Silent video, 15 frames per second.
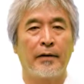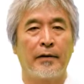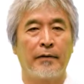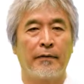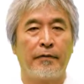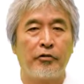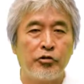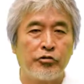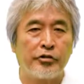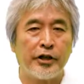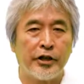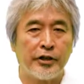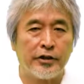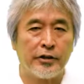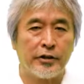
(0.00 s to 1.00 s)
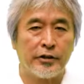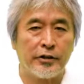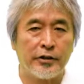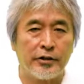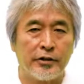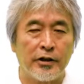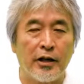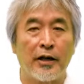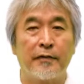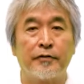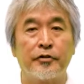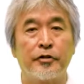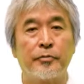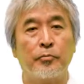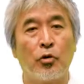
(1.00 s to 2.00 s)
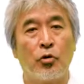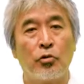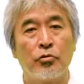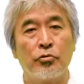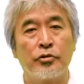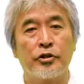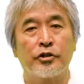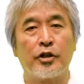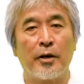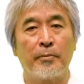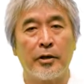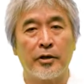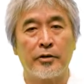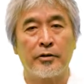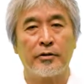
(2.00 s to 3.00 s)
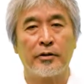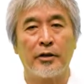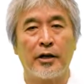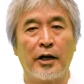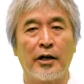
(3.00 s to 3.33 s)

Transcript: Fruit eaters have small stomach